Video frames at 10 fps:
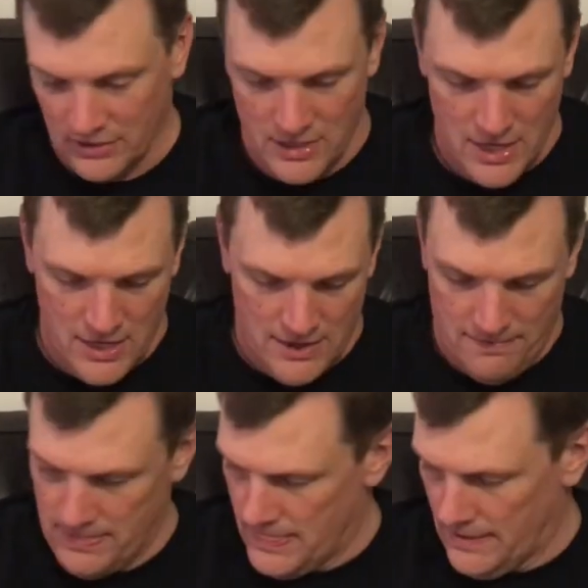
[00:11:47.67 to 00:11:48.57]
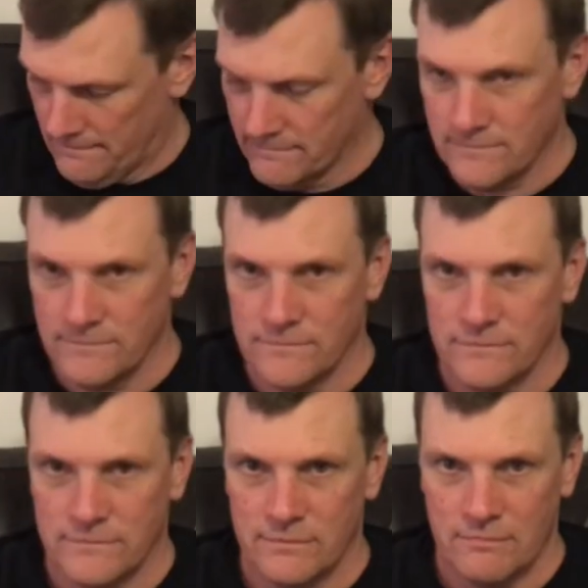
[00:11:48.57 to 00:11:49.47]
And I don't know if it fits in his
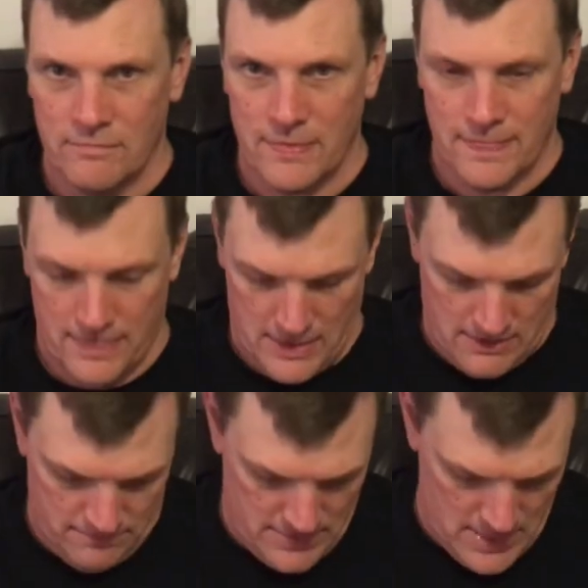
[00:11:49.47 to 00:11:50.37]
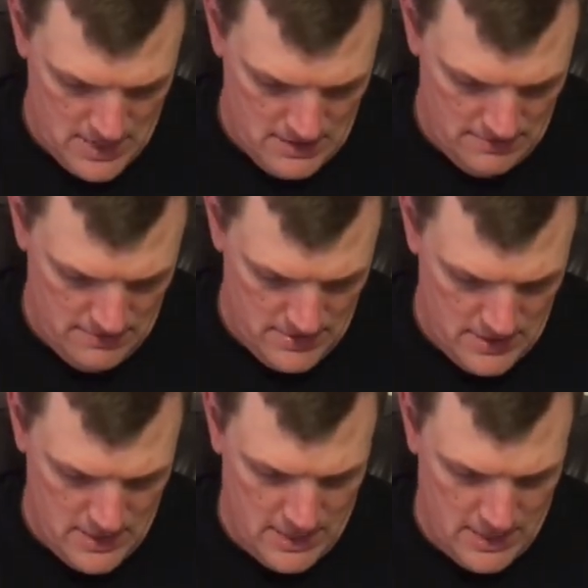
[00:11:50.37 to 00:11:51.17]
hand or not. Yes, it does.